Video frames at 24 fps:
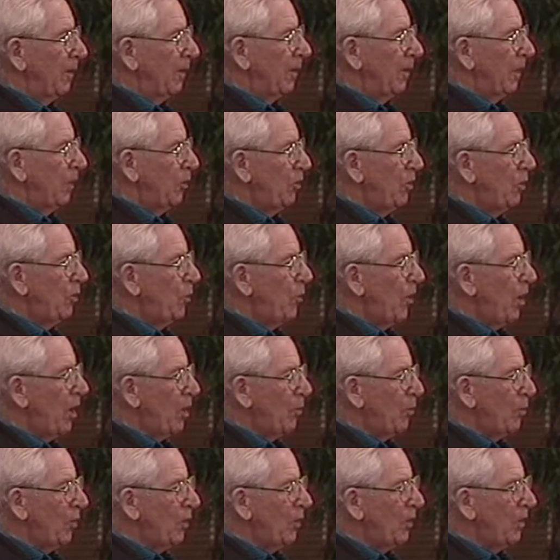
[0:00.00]
Now, in the
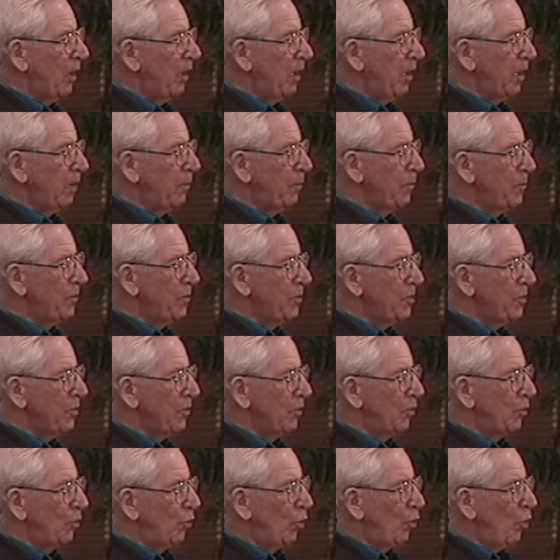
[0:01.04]
Bible, names
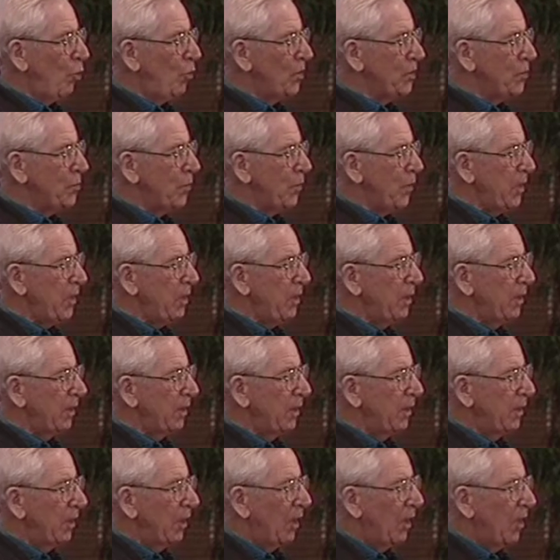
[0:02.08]
always mean
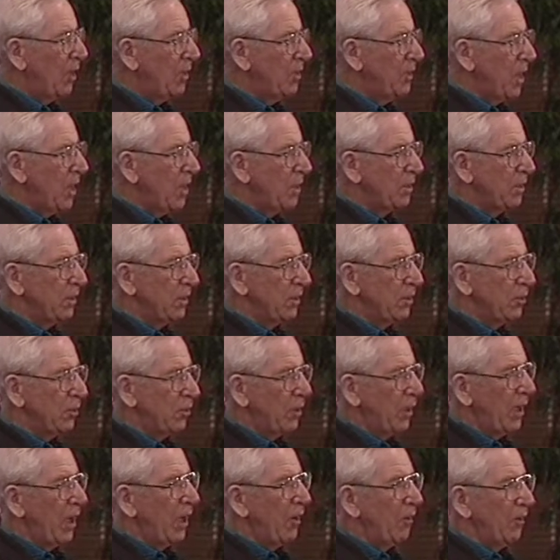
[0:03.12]
identity or
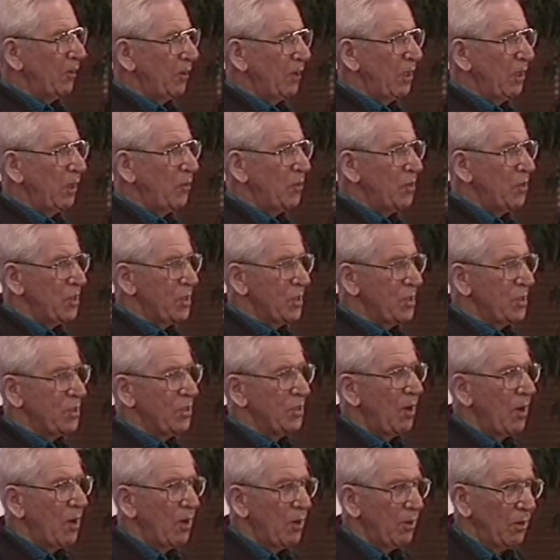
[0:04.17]
character, never just
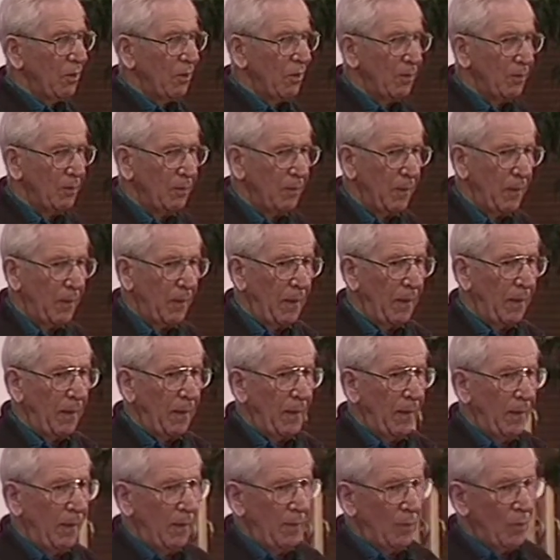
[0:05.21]
title.
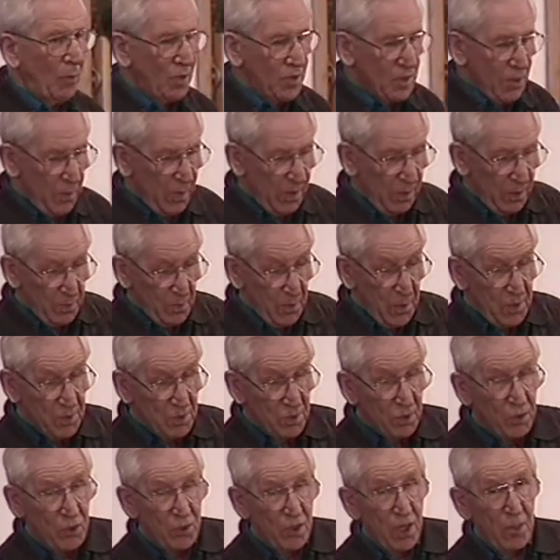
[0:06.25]
What does that mean? It means
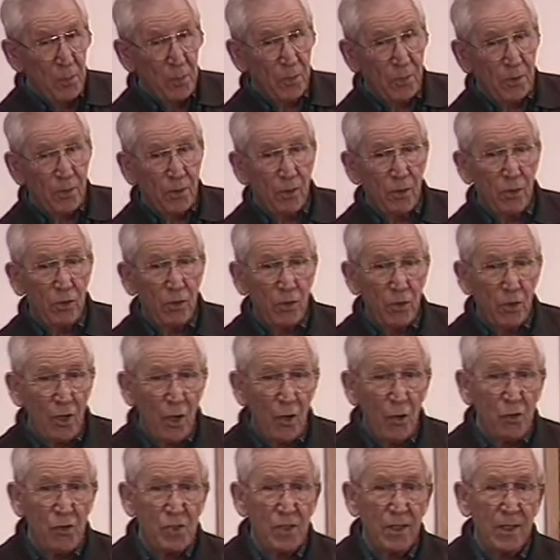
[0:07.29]
the shepherd
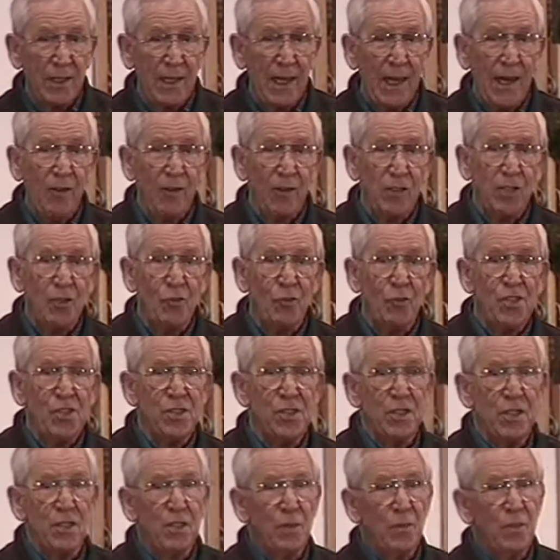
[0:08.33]
knows the
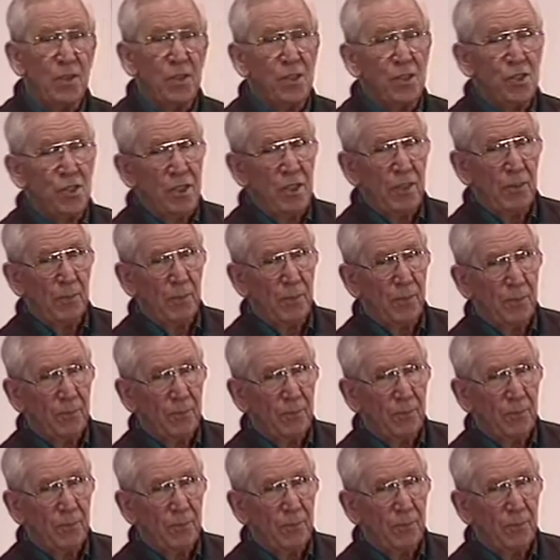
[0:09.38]
characteristics of his sheep.